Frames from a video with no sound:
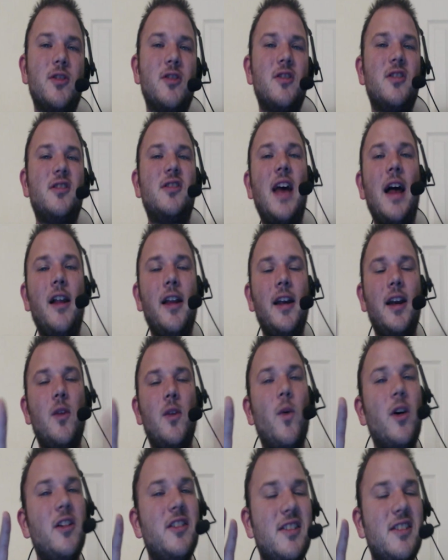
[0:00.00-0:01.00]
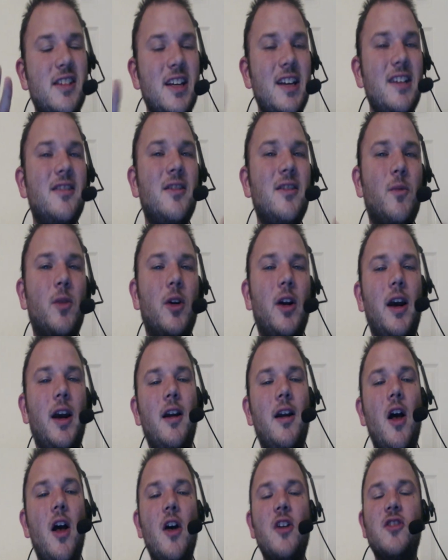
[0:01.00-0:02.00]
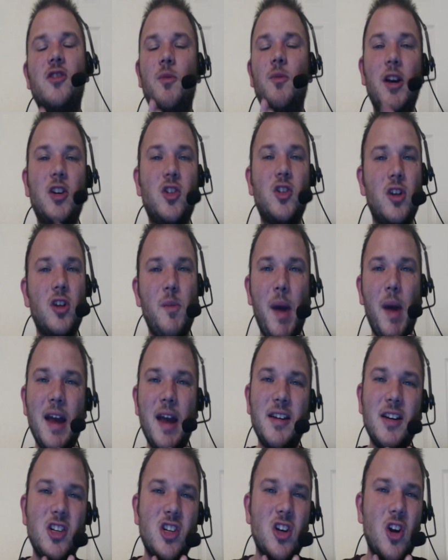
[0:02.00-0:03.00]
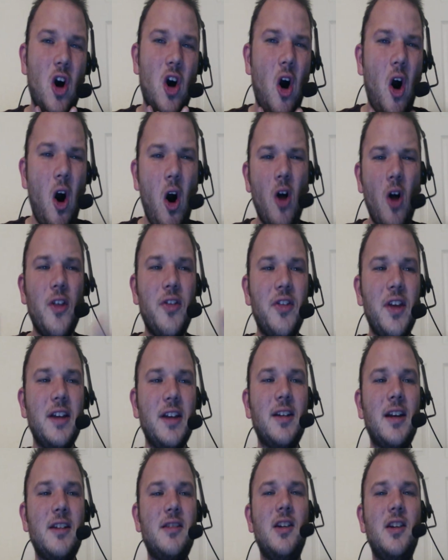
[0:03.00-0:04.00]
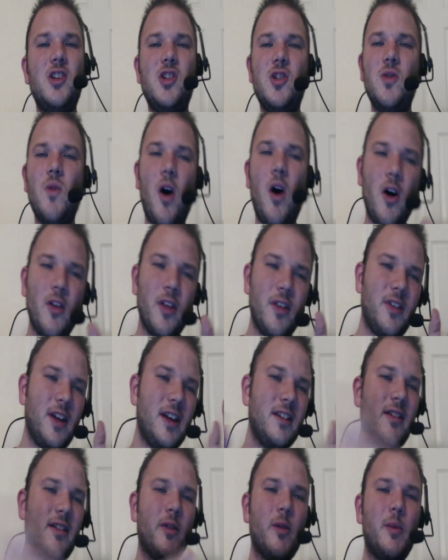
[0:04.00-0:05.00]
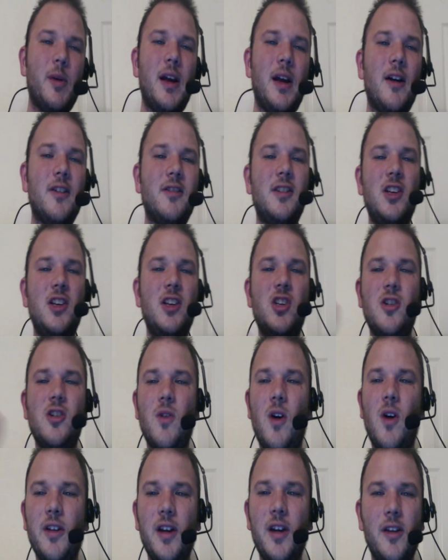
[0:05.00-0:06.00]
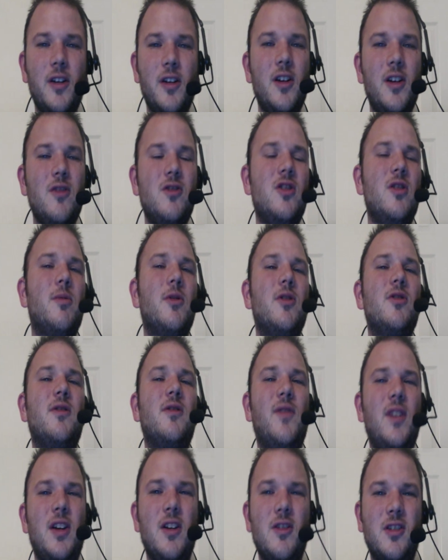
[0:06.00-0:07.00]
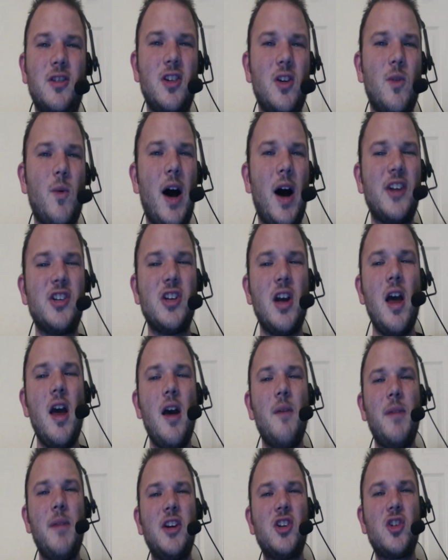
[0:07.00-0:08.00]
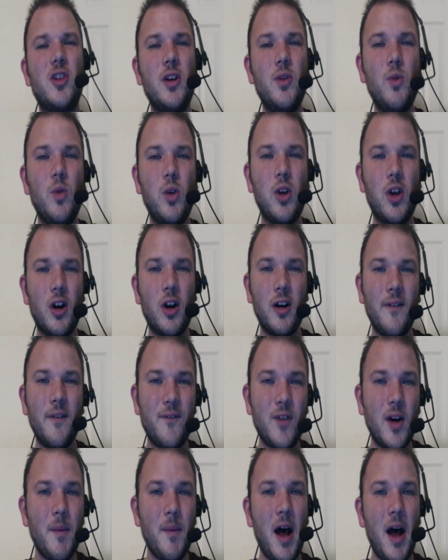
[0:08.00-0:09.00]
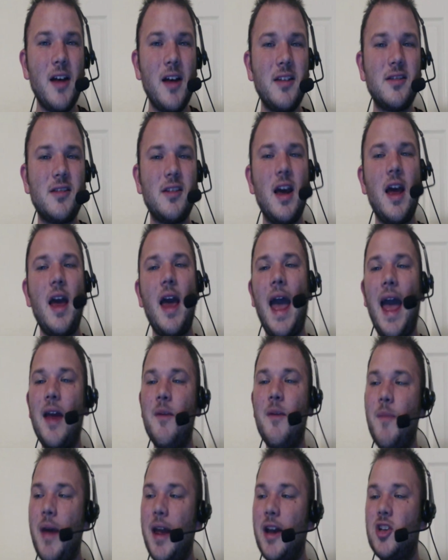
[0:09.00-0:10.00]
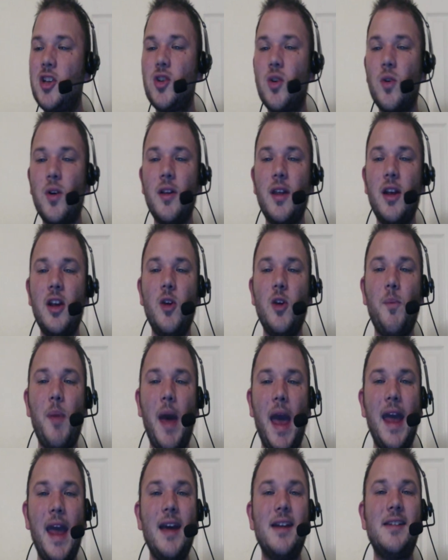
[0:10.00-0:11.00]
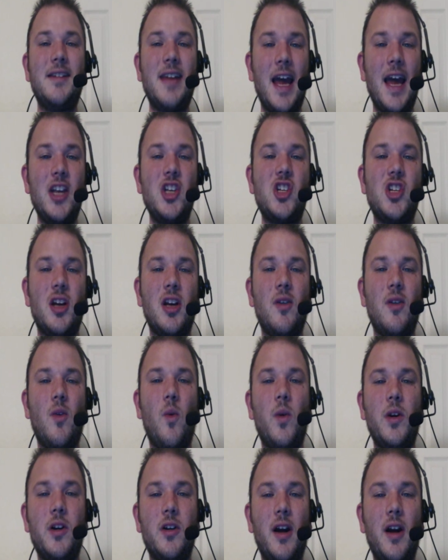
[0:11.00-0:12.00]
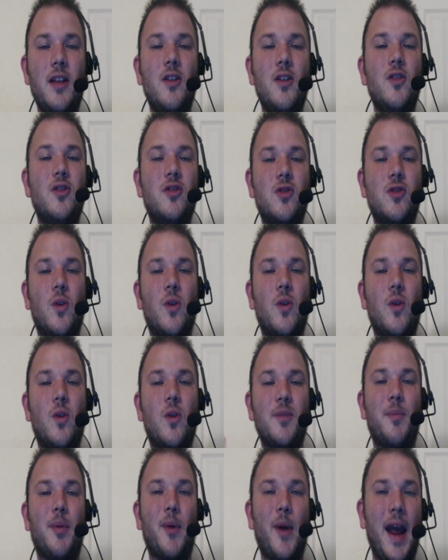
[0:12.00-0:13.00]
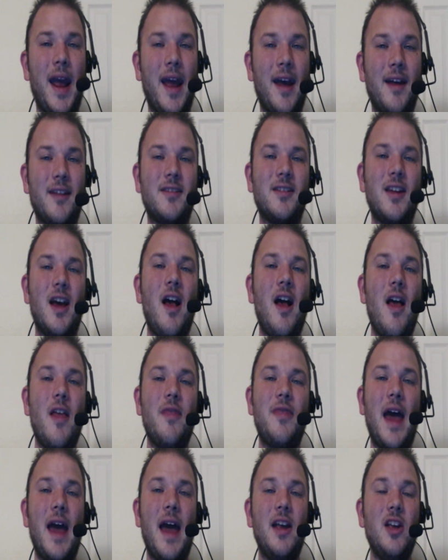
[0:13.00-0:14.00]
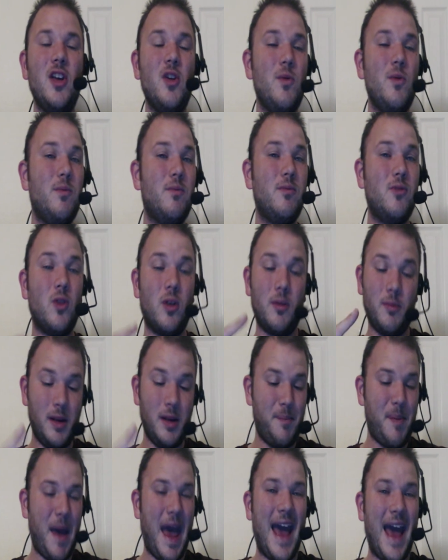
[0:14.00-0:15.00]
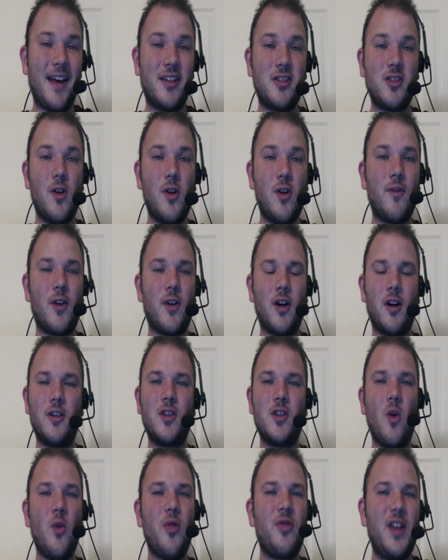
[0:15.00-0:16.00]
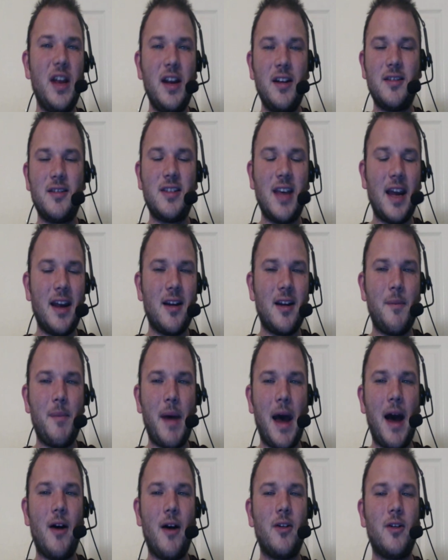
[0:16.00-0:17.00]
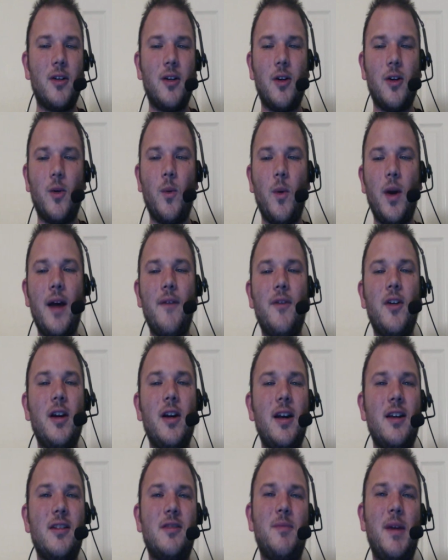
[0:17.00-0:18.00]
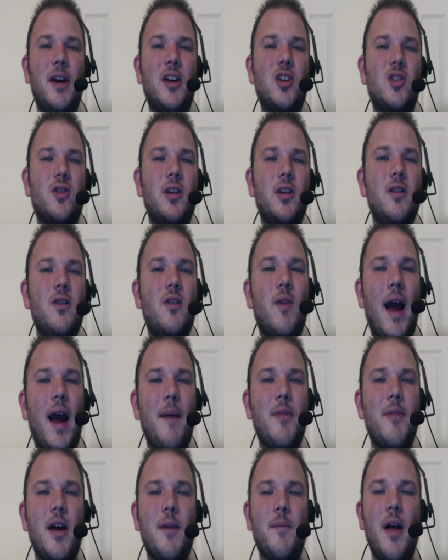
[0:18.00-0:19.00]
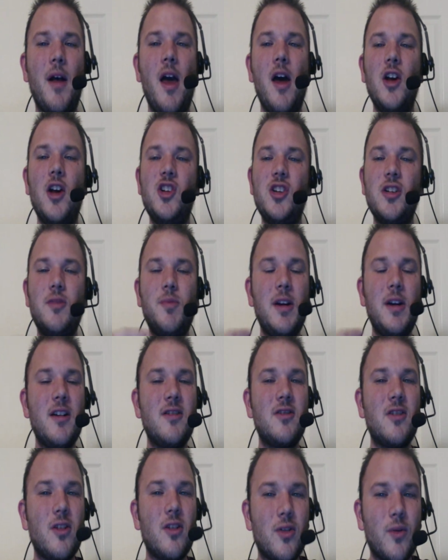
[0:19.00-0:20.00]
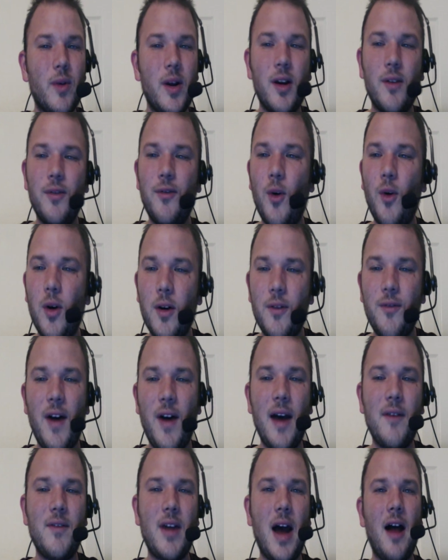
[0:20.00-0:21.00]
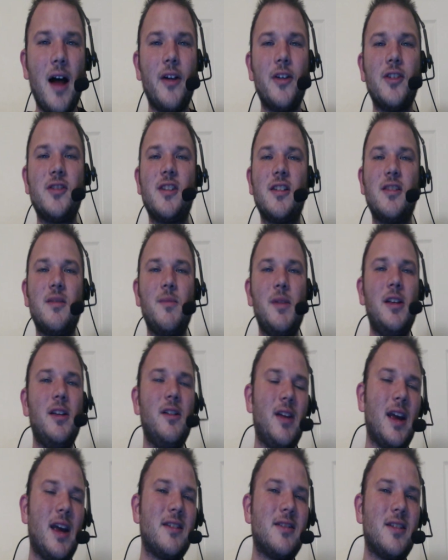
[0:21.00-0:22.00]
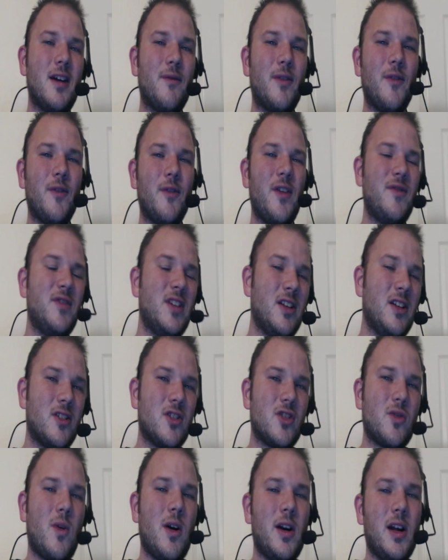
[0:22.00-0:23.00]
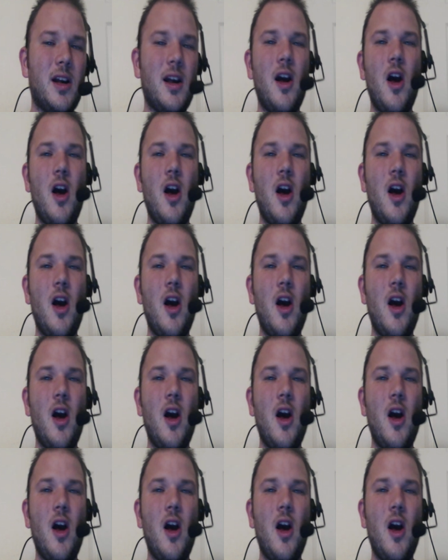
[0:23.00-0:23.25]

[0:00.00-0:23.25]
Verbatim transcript: are selling and what season we're in. So make sure you pay attention to all the things I teach you, all the things everybody else teaches teaches you all the other YouTubers or videos that you watch. Make sure you learn from us and make sure that you pay attention when you're in those stores to brands that you normally pass over or don't think second about, or whatever it is. Make sure you grab them. Just because they're $3 or $4 or $5 doesn't mean that you can't sell them for 15 or 20